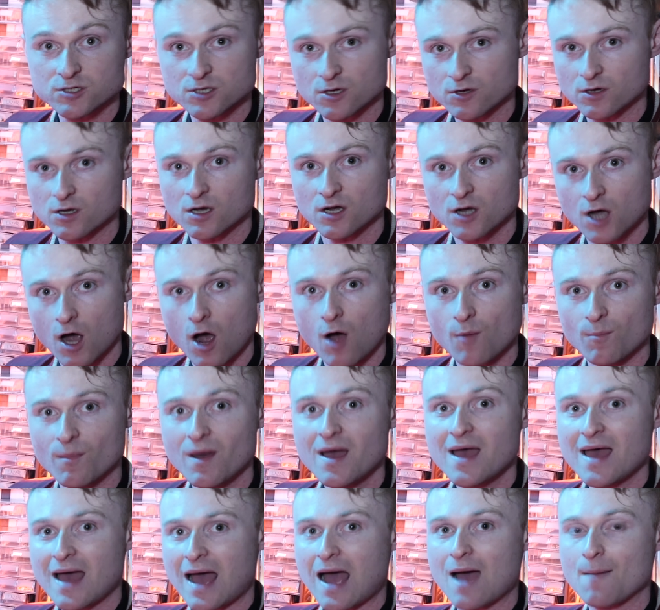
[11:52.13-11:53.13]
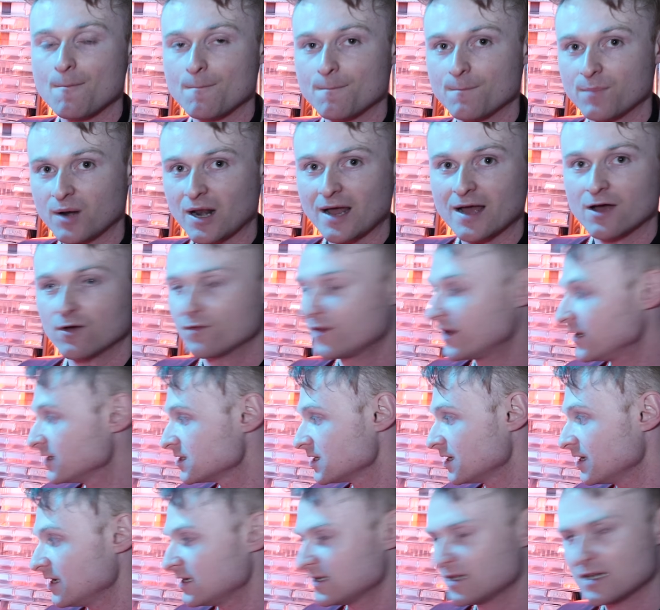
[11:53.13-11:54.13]
so you can come and play on these,
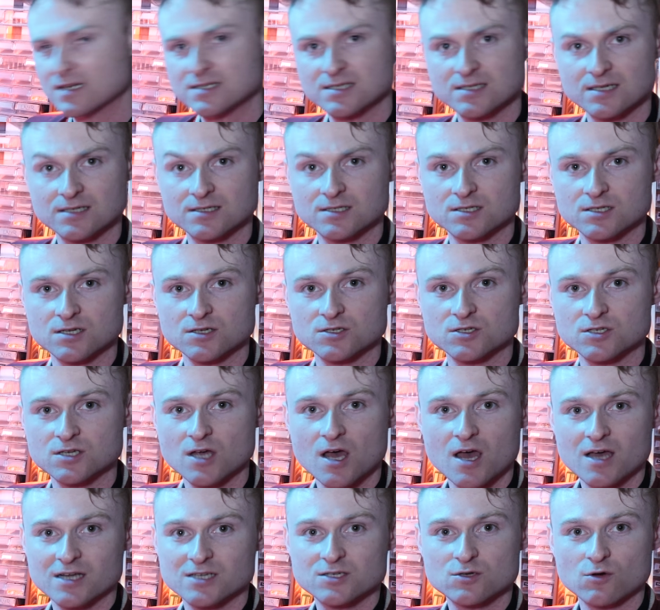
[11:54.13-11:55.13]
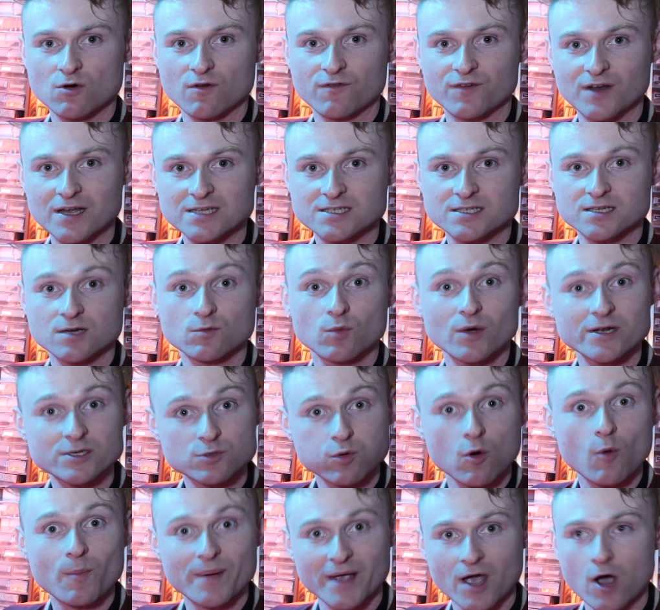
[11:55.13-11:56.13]
and in this instance sort of listen, which
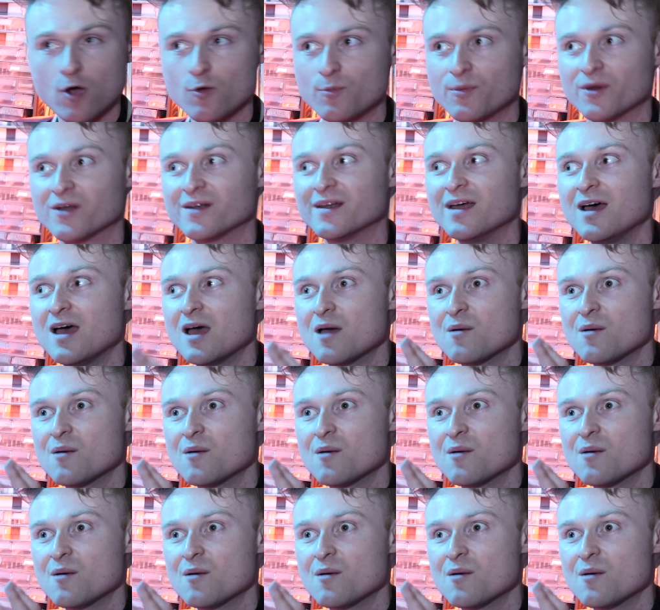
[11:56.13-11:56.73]
will be open